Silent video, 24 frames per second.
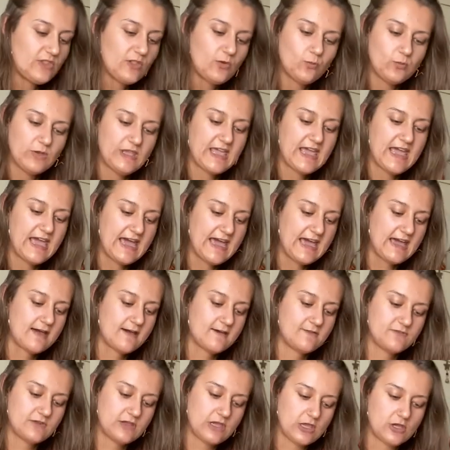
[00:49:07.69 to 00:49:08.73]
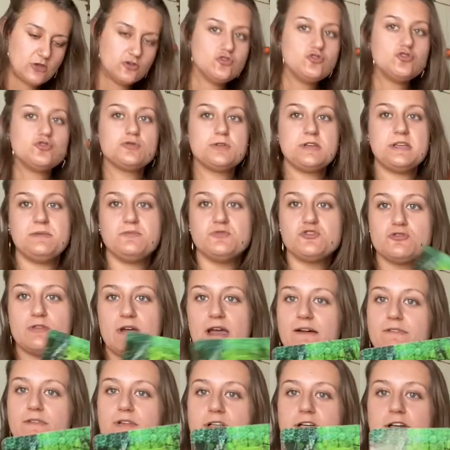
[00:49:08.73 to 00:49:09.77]
We have Dream
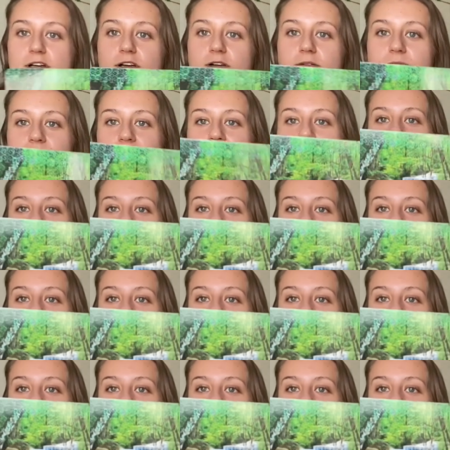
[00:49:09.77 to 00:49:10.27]
Traveler.